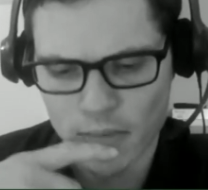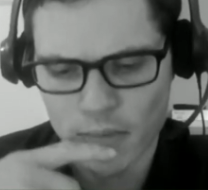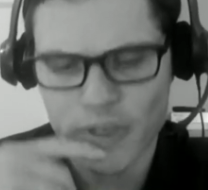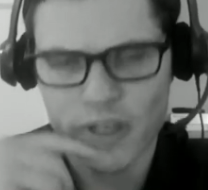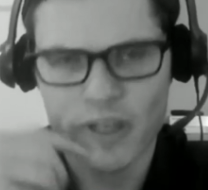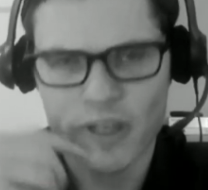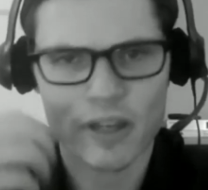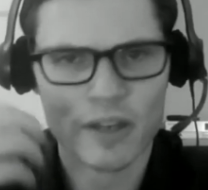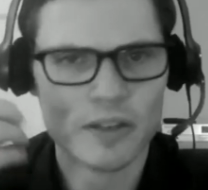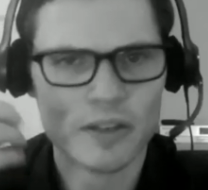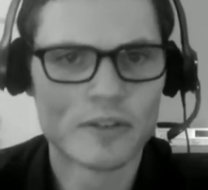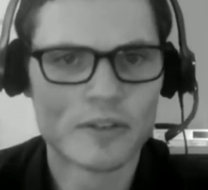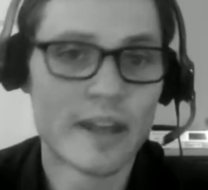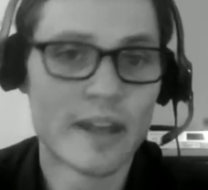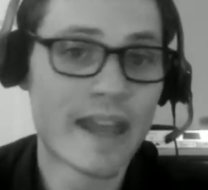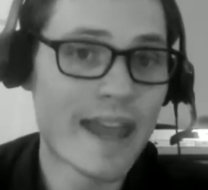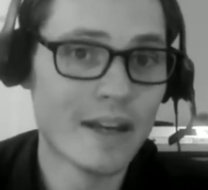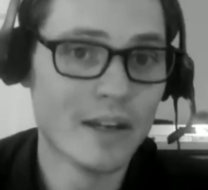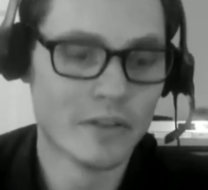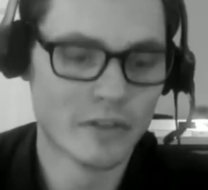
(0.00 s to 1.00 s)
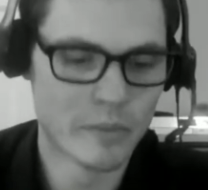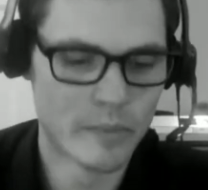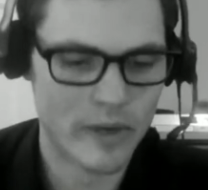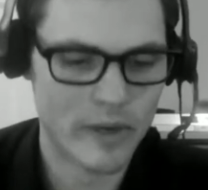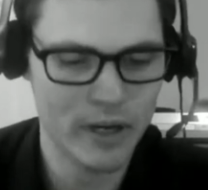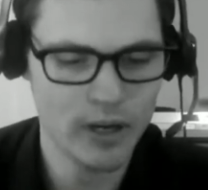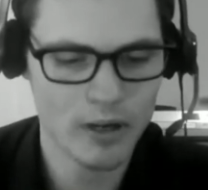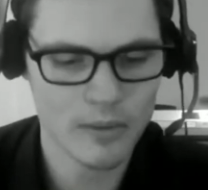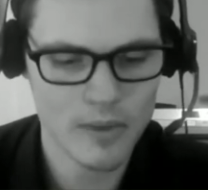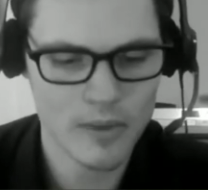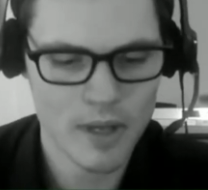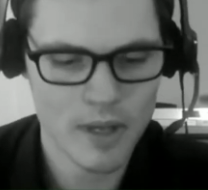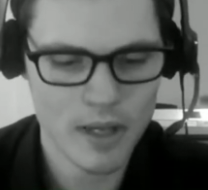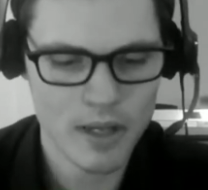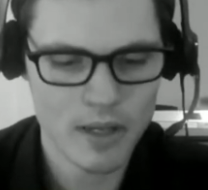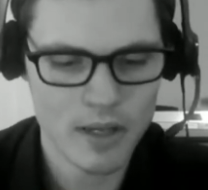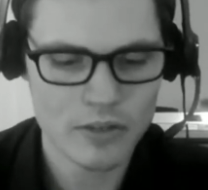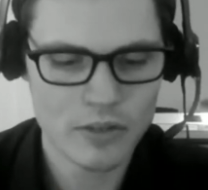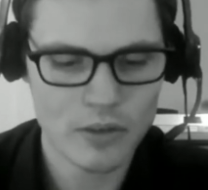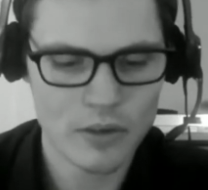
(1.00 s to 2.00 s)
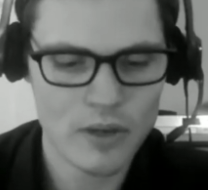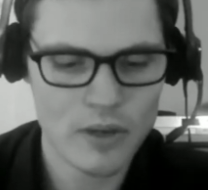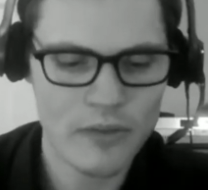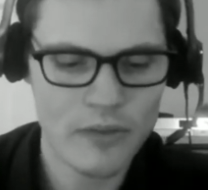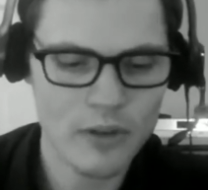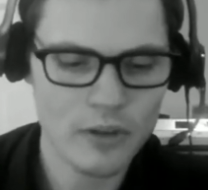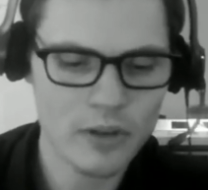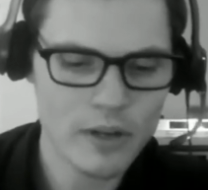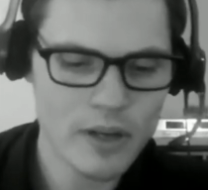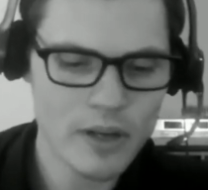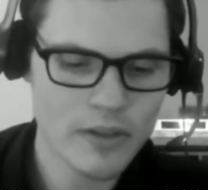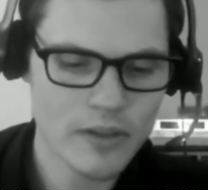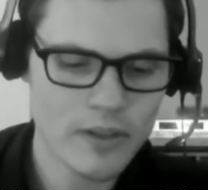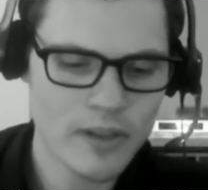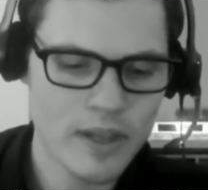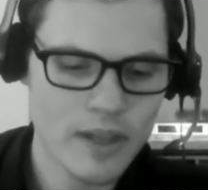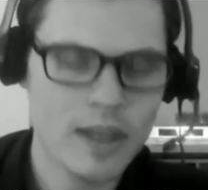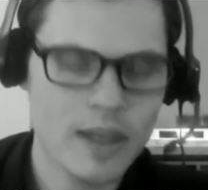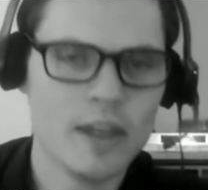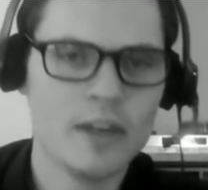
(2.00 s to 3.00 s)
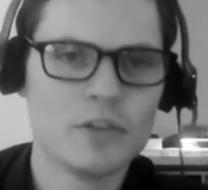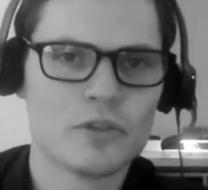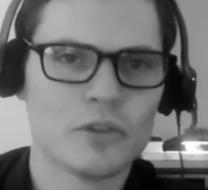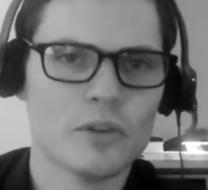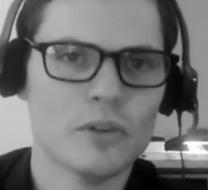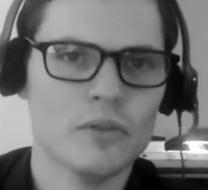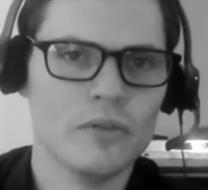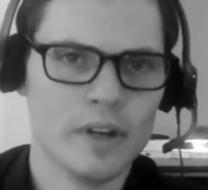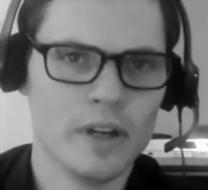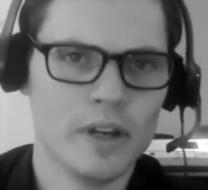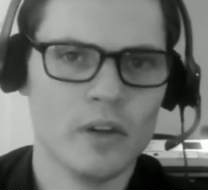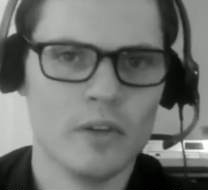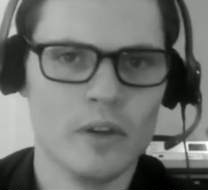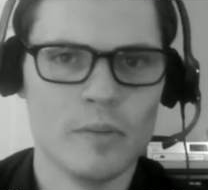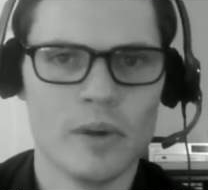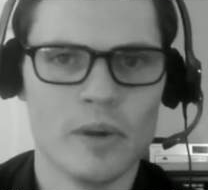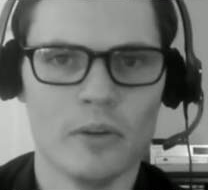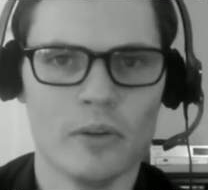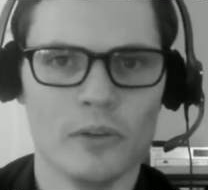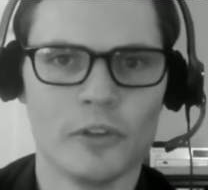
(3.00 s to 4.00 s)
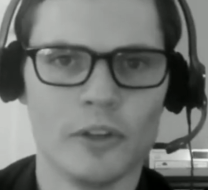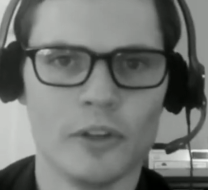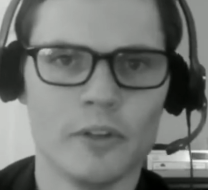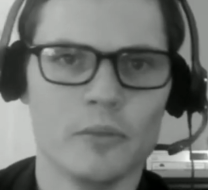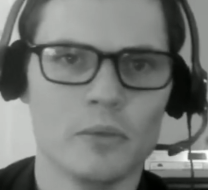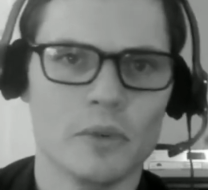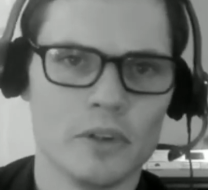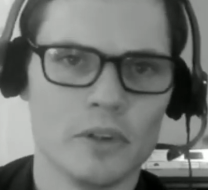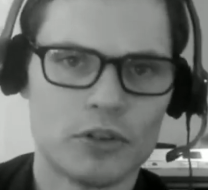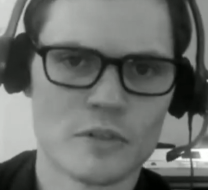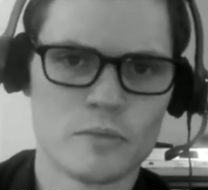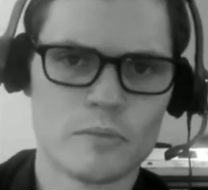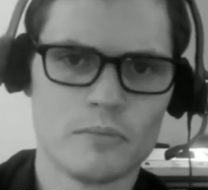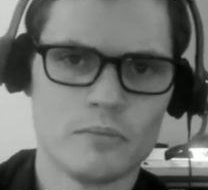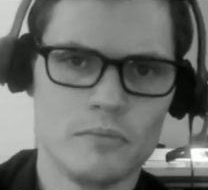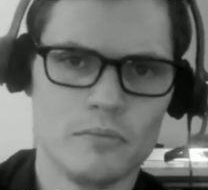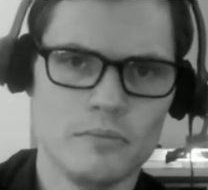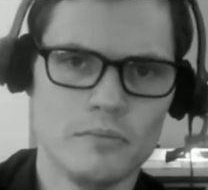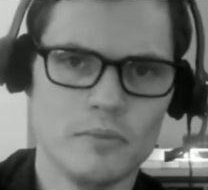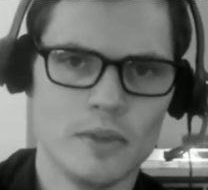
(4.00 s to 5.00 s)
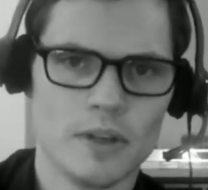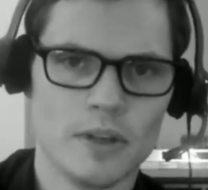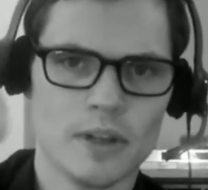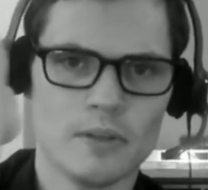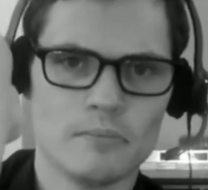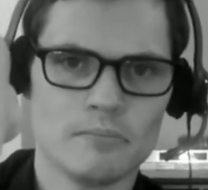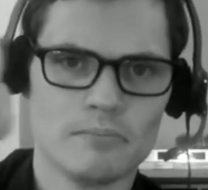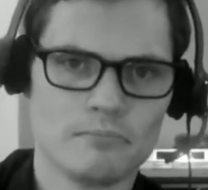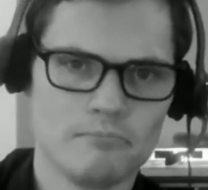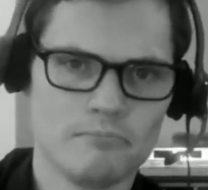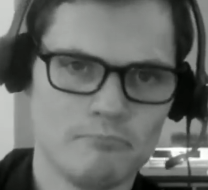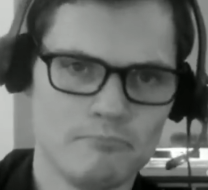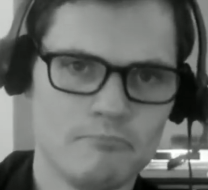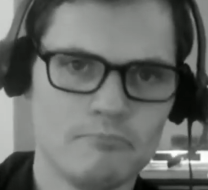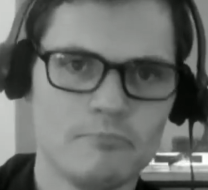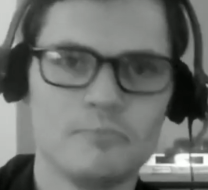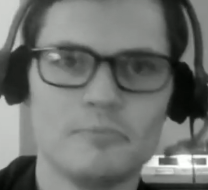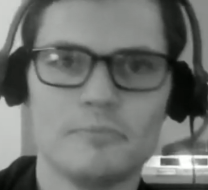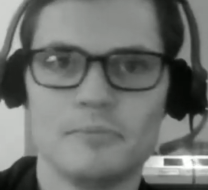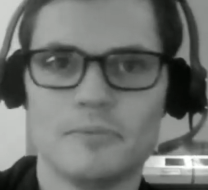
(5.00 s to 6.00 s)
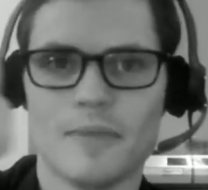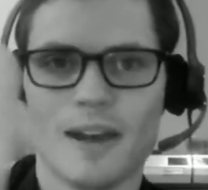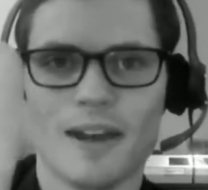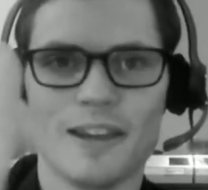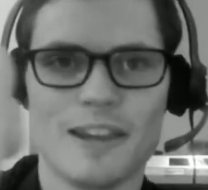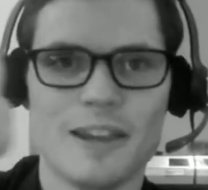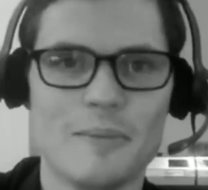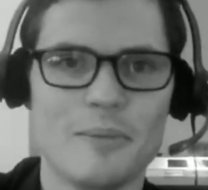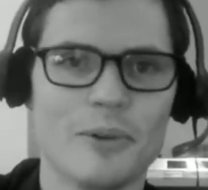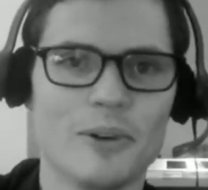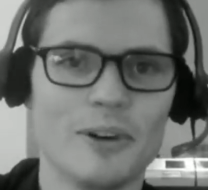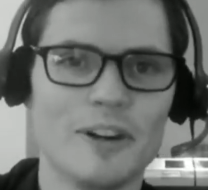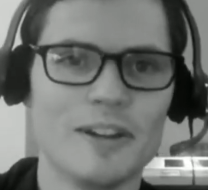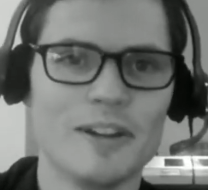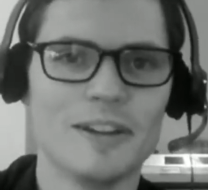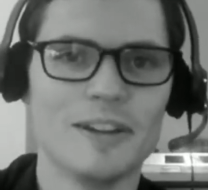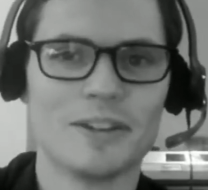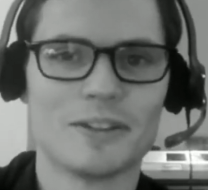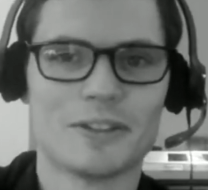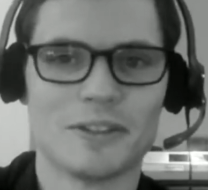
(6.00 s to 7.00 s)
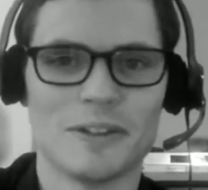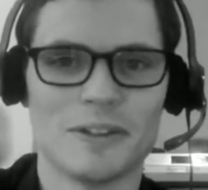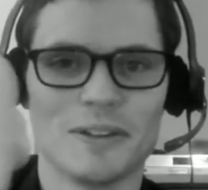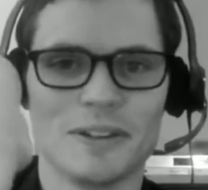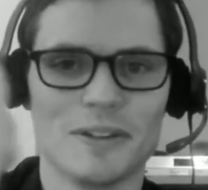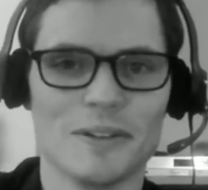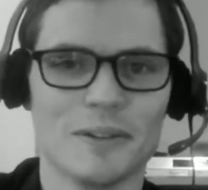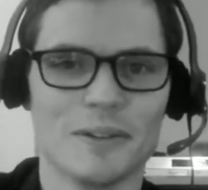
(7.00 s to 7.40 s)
because they can disappear. So if you look at the intro video we posted, which, again, I keep pointing to this, and